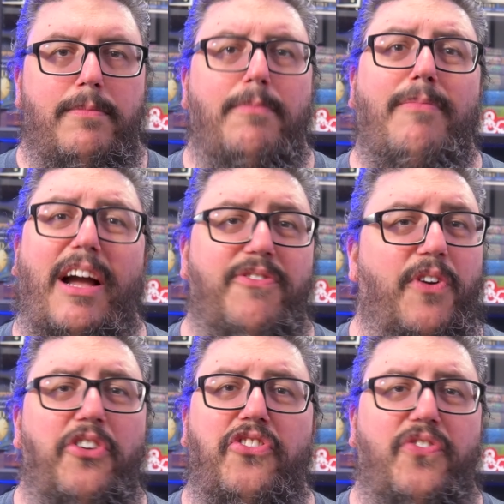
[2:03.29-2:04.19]
My
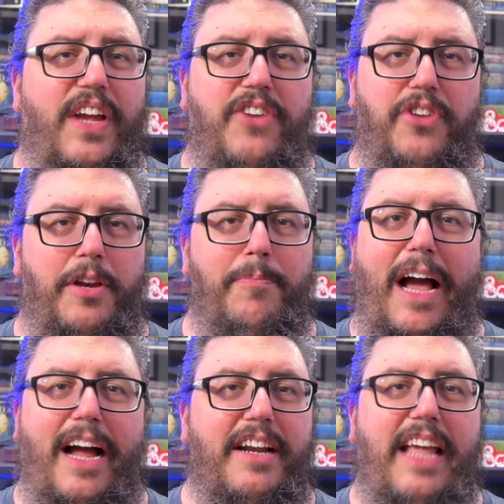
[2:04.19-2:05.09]
first fiction
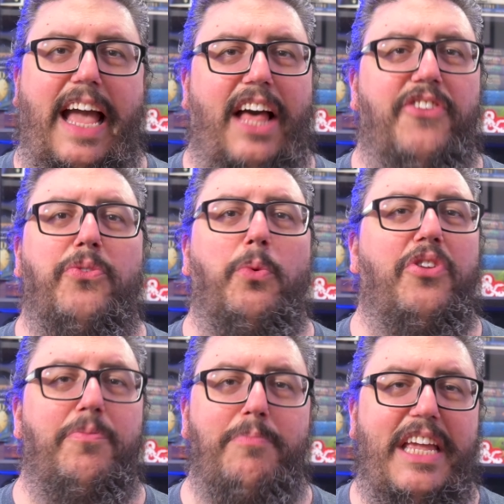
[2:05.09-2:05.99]
podcast
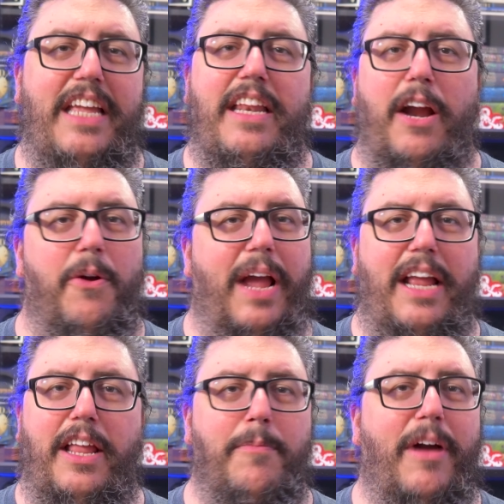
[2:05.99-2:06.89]
was me
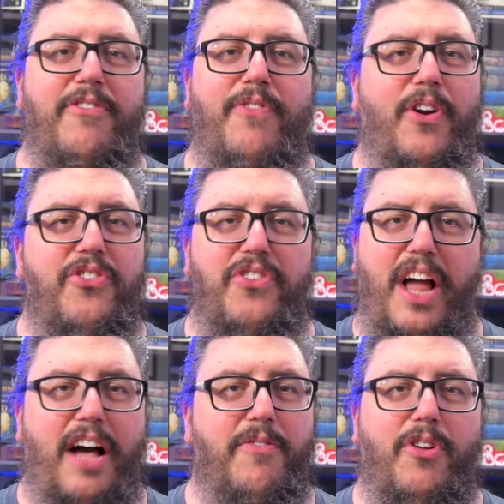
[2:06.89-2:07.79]
narrating my first
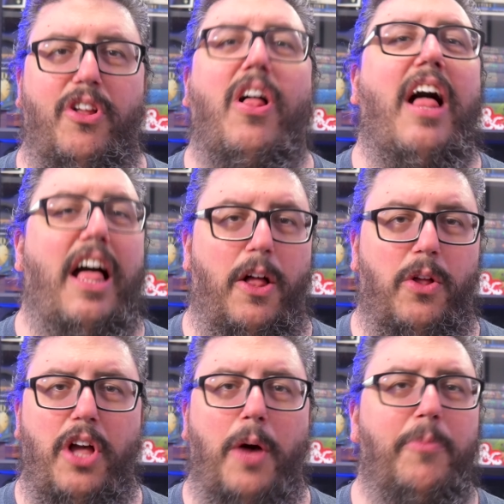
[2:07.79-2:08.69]
novel, Hell
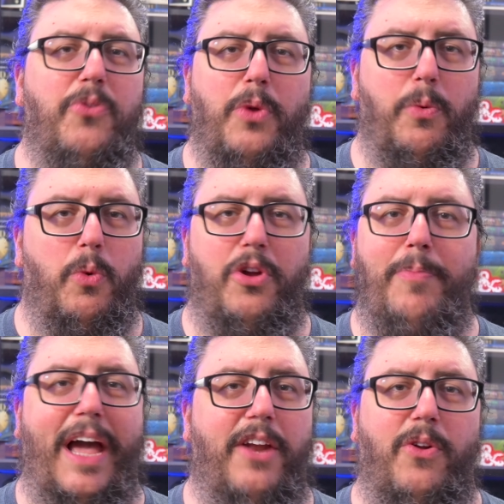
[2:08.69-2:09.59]
Comes with
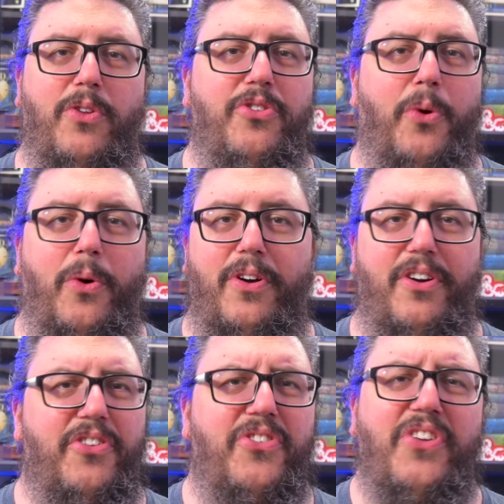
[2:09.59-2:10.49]
Wood-Paneled
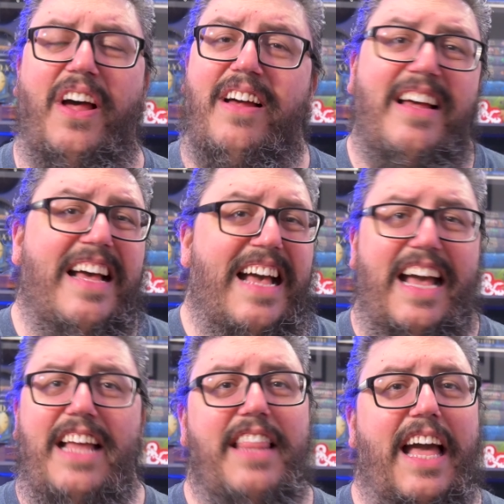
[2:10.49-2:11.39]
Doors,
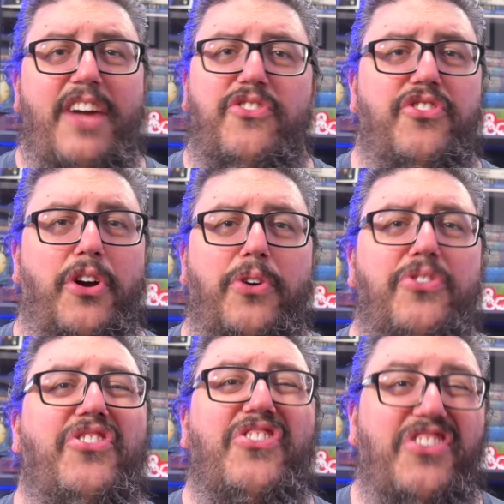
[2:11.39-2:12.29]
and that show
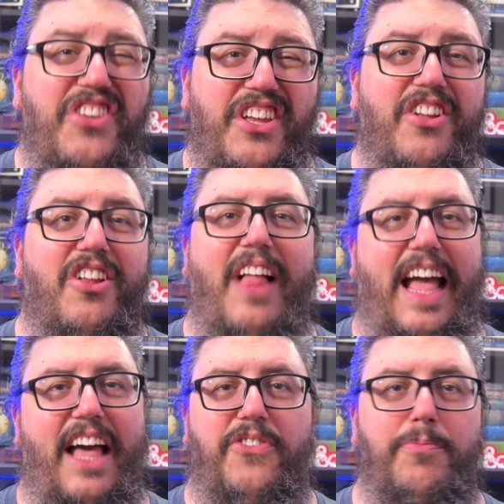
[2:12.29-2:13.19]
still
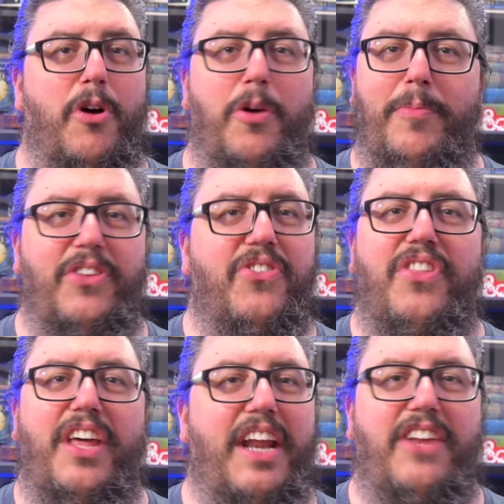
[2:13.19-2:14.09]
has moments
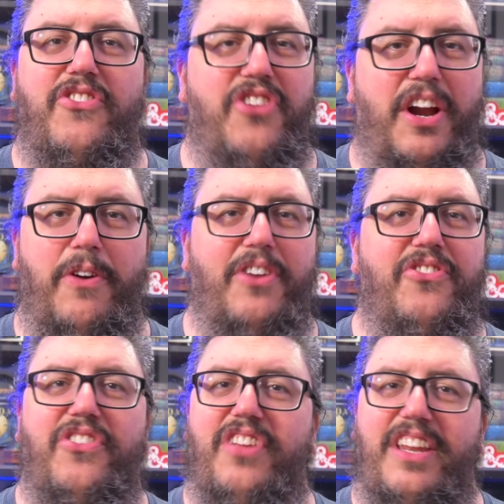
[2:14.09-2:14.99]
that I
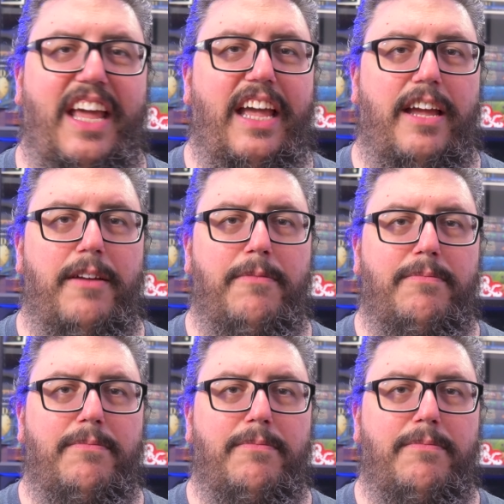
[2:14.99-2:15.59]
cherish today.